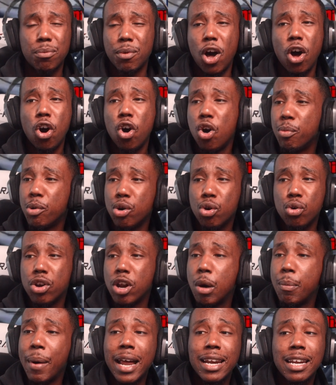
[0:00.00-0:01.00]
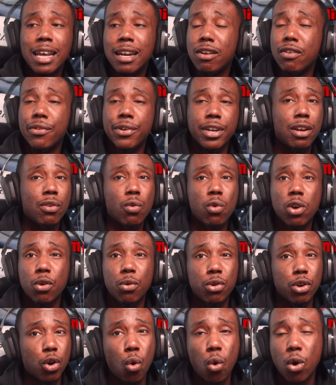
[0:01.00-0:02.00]
All moved up. I didn't even didn't want to
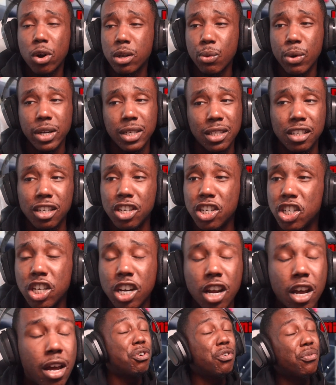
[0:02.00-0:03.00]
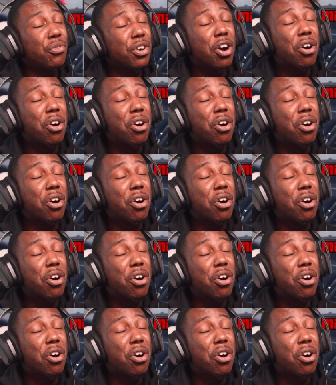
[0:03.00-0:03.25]
record the rest of this shit. We finna